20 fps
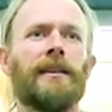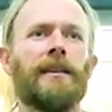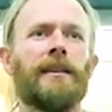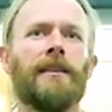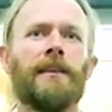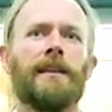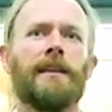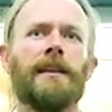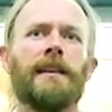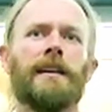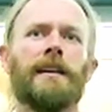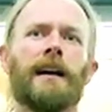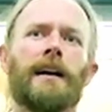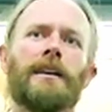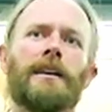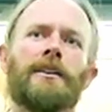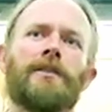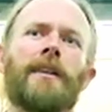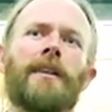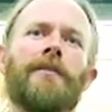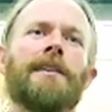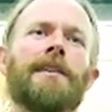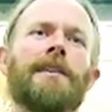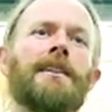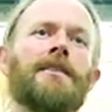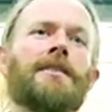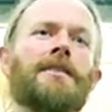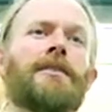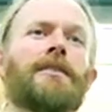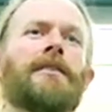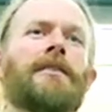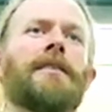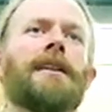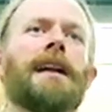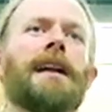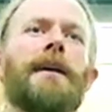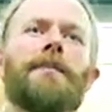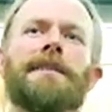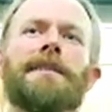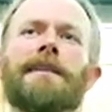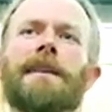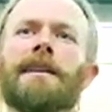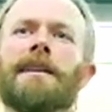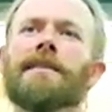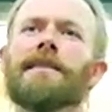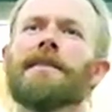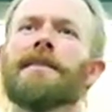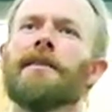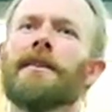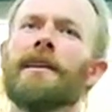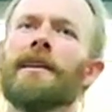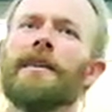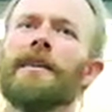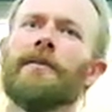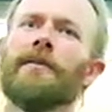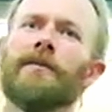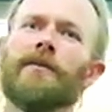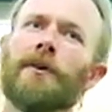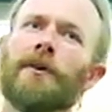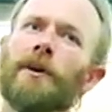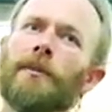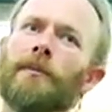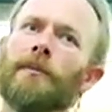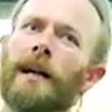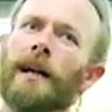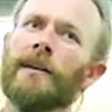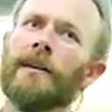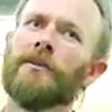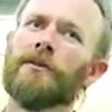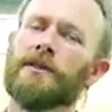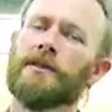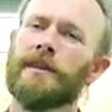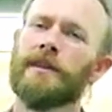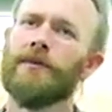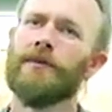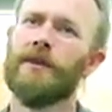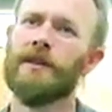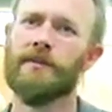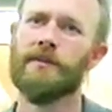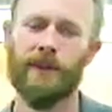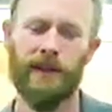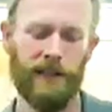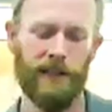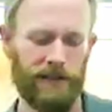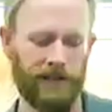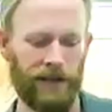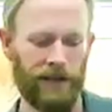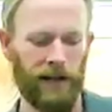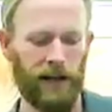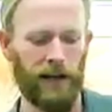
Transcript: the gravitational collapse necessary to even form black holes in the first place.